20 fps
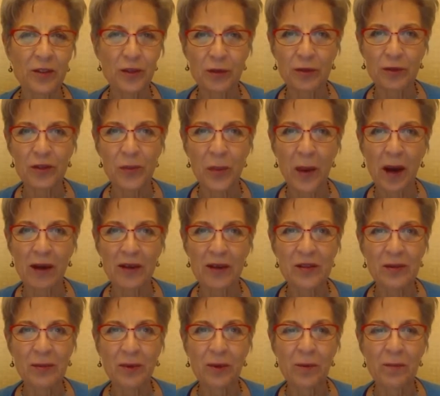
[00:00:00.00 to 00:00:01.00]
soon as
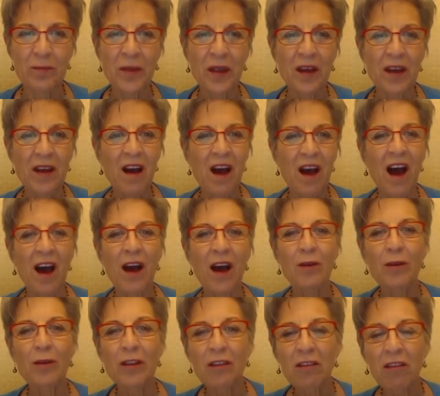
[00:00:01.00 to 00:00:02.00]
possible.
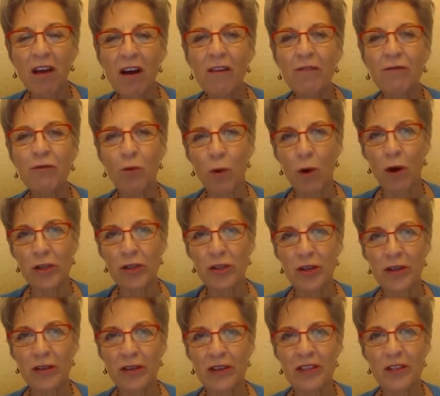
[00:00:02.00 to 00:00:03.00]
I loved
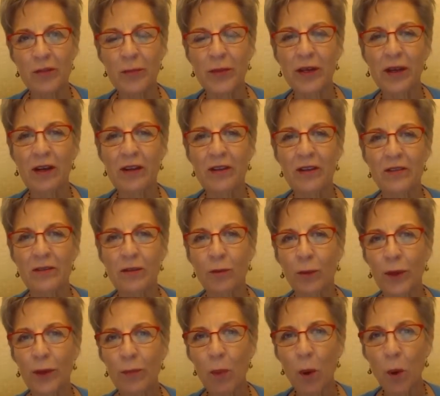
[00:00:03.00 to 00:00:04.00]
watching this because the
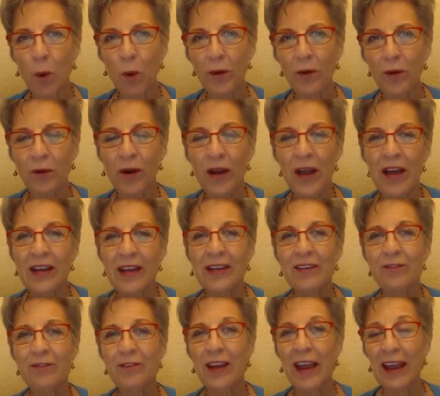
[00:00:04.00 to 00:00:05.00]
reporter
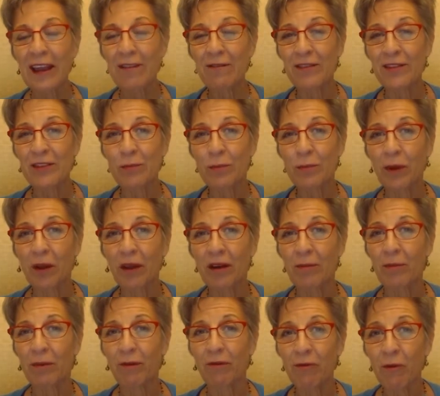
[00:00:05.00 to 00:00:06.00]
gave his
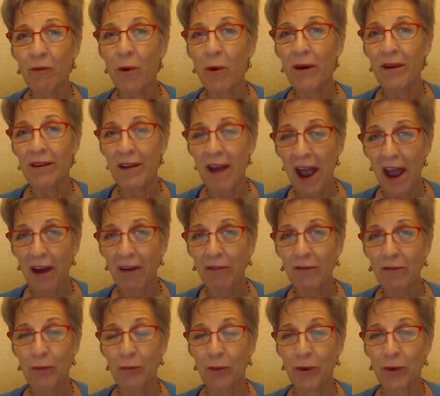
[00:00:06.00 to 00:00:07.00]
blood before and
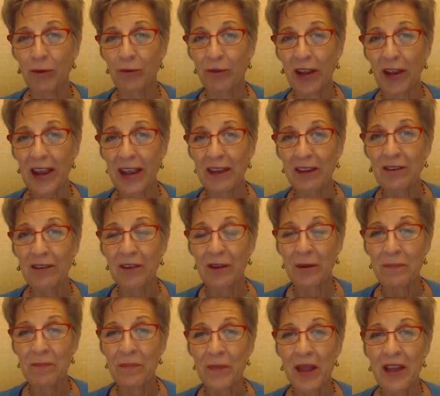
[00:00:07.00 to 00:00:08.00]
after
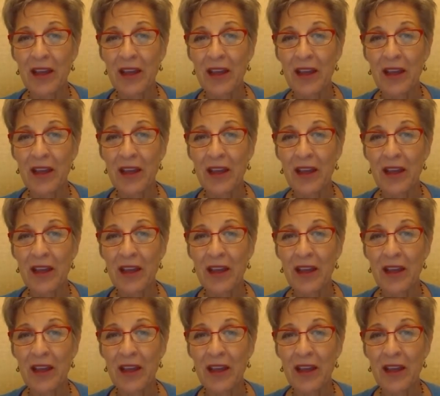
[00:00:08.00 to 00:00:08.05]
Protandim.